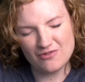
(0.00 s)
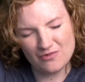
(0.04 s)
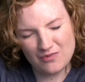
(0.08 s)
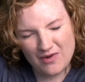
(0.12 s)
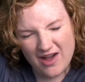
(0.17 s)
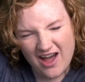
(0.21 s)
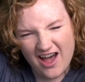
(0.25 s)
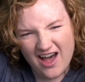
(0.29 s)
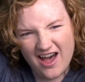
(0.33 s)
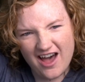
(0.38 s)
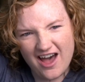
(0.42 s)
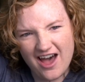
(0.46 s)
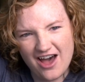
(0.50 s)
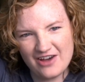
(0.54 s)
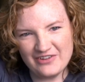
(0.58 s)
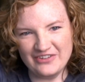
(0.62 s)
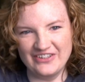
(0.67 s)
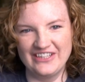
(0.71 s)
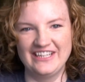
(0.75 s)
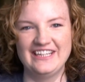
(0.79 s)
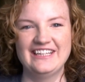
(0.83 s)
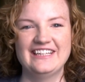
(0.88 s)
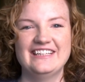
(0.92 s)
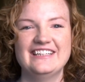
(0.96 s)

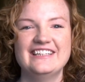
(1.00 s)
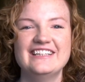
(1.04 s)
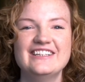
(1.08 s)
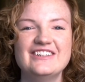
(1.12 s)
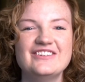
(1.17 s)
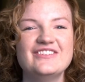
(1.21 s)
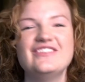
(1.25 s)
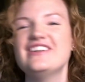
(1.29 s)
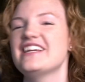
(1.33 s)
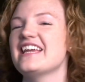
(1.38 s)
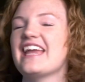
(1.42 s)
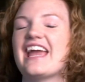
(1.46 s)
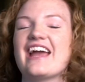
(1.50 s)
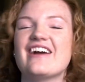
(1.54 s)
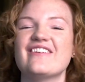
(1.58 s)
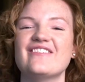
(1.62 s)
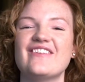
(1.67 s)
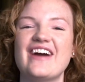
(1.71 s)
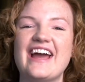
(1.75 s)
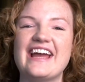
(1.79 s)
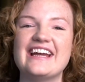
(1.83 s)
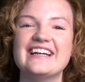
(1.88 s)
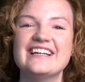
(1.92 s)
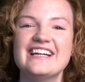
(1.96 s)
Woo! We can't
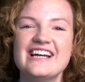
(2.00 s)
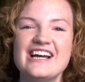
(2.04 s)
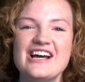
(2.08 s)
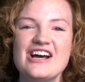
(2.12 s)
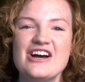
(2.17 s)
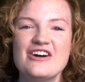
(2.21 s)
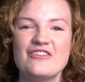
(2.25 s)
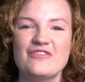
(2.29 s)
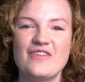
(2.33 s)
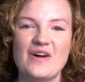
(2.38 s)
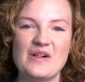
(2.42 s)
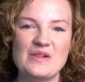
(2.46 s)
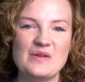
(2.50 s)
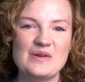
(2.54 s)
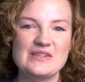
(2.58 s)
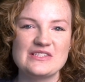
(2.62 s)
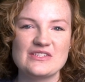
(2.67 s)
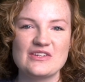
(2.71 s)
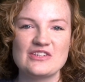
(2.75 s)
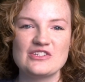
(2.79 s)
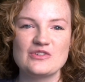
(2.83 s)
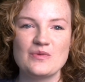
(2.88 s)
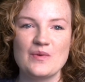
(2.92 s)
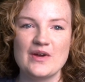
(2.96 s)
wait. Follow
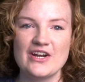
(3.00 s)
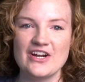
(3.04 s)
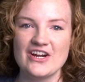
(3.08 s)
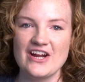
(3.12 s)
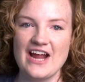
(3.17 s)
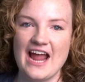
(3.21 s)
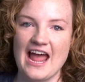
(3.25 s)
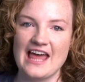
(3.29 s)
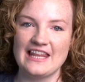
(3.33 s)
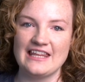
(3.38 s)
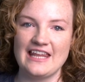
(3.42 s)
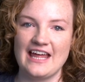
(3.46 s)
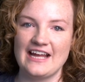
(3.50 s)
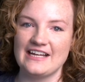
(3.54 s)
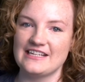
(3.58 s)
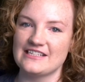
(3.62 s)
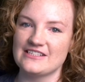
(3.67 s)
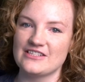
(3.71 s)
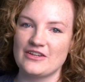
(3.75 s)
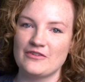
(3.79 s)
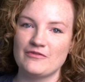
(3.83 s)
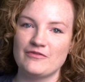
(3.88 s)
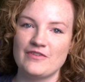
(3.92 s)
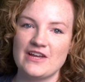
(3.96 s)
us on Twitter and like
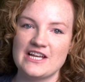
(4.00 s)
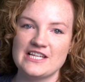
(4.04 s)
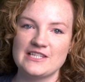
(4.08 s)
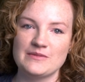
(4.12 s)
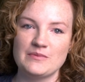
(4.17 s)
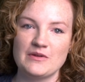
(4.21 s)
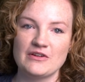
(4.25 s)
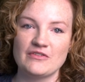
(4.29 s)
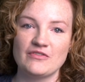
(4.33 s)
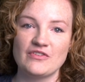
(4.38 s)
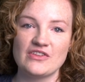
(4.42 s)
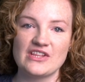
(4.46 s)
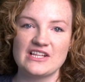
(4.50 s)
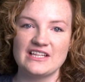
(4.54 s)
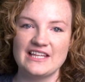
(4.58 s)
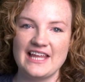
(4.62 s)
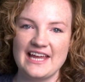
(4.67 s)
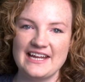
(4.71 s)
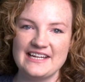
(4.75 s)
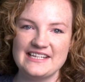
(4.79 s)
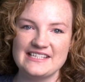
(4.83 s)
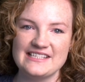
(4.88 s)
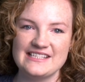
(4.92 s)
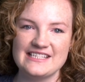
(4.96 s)
us on Facebook for the
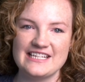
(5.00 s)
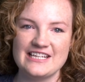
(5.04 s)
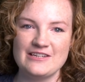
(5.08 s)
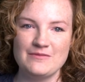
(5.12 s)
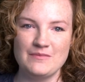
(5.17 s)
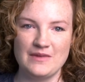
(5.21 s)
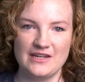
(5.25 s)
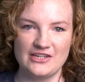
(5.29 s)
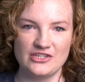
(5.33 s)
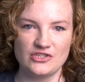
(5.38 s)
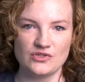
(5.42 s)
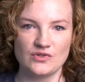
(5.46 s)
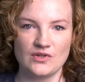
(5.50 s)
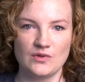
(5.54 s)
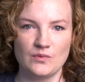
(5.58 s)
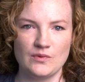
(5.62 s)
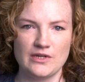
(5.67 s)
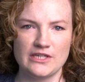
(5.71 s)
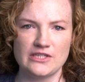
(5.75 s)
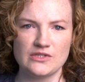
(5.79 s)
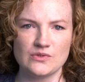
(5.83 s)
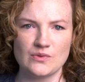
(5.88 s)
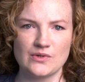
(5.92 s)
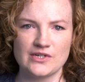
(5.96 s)
latest in ministry
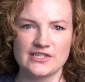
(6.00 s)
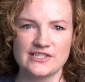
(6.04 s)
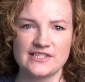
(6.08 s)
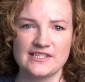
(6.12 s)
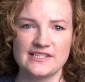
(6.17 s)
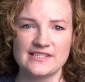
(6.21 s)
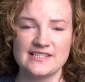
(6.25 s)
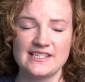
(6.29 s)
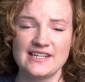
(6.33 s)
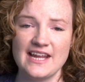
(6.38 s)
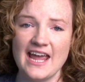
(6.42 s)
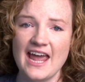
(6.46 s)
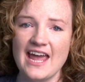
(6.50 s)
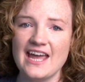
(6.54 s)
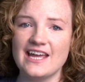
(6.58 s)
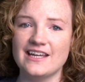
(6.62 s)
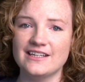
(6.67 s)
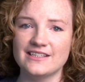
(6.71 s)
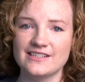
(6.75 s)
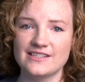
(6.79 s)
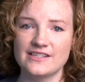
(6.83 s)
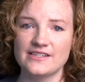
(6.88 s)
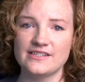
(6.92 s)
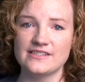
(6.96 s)
resources. And
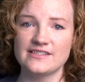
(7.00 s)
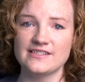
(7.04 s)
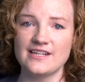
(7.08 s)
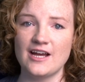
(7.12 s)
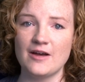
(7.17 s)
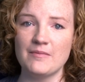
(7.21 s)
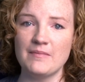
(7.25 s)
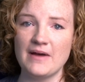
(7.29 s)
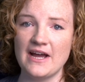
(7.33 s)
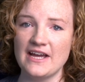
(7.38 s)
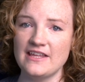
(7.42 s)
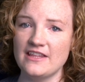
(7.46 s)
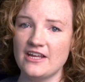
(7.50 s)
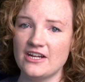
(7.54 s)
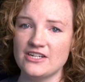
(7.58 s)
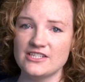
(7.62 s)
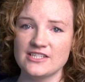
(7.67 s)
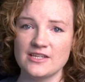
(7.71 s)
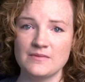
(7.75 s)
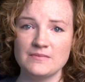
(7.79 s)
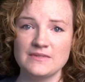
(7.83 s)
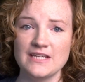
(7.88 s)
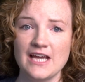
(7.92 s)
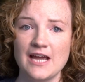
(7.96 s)
hey, stop by there
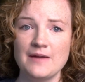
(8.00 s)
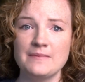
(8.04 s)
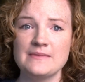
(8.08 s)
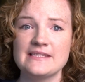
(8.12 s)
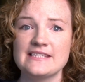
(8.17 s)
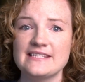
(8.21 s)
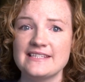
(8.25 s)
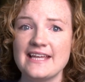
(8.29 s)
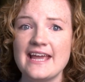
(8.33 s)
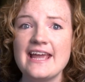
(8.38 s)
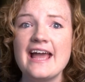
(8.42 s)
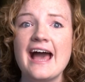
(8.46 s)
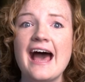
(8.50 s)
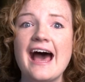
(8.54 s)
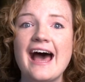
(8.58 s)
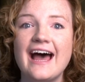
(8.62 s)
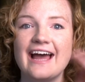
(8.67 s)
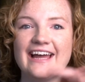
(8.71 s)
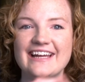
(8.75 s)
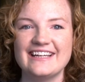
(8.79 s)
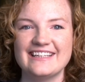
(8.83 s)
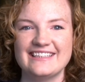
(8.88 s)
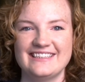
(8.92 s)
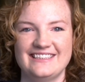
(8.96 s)
sometime and say
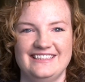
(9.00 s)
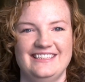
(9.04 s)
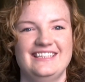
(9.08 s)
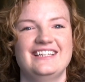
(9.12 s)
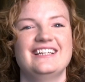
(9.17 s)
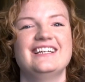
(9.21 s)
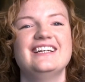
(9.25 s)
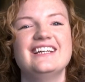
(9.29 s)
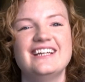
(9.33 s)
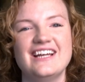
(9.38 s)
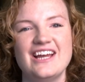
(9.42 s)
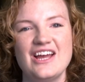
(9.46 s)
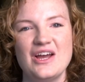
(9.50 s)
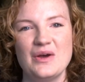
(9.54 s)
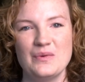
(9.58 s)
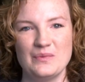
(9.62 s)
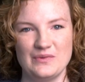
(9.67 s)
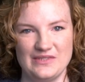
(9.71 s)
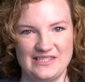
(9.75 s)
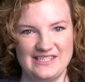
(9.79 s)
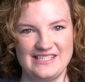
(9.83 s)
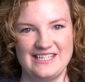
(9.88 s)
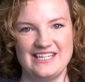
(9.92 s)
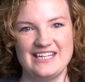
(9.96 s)
hi.
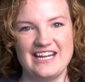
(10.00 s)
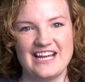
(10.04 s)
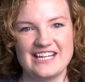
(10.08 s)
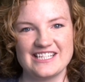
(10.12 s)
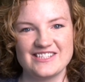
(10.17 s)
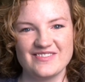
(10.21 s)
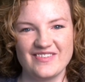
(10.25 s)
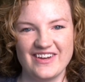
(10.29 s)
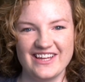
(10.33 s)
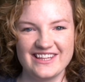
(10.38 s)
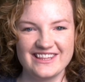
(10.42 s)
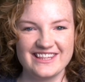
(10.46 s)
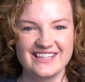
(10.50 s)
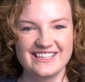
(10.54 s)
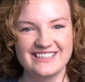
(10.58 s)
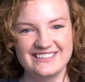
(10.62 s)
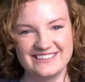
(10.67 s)
We'll see you next month.